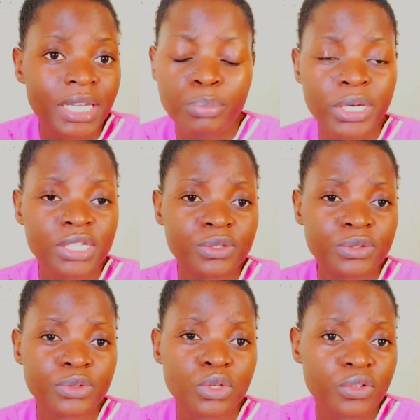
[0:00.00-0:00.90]

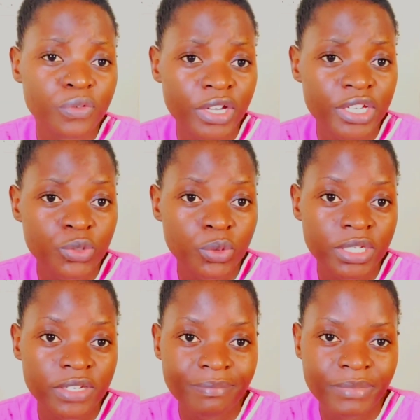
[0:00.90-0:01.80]
Please don't forget
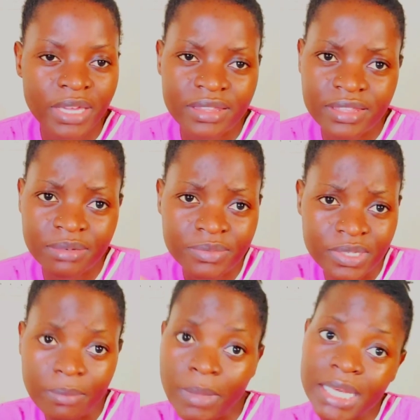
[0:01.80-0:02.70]
to give me a
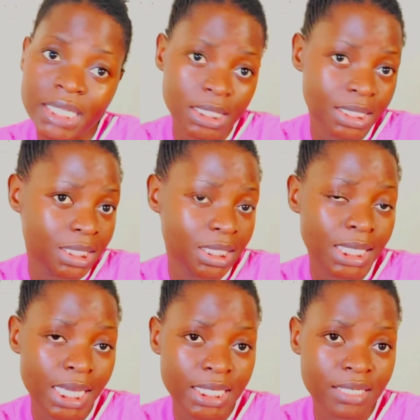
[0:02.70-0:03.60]
thumbs up, at least
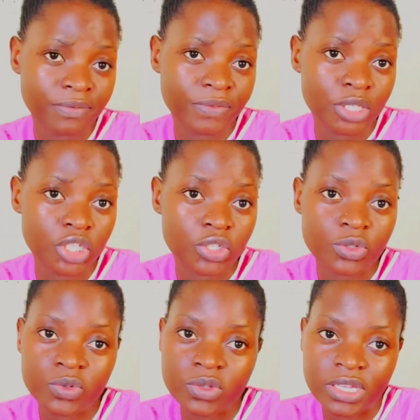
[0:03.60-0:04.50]
like the
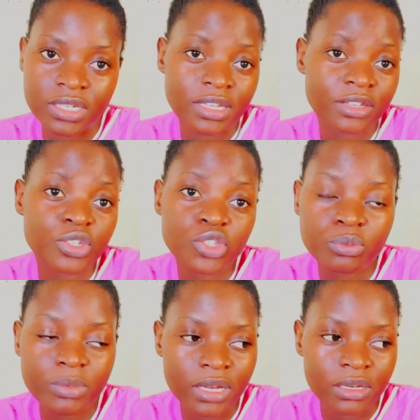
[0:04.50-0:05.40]
video, so that the
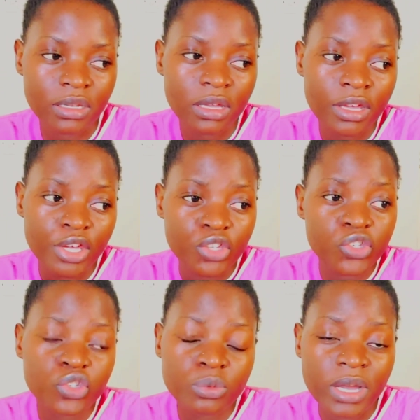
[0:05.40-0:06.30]
YouTube
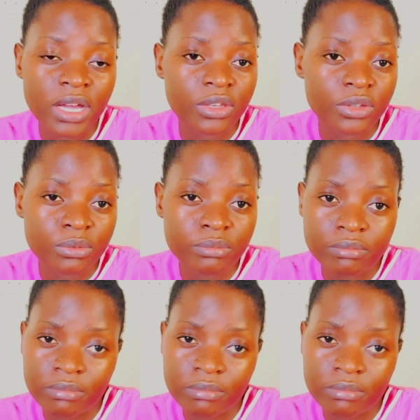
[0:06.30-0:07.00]
can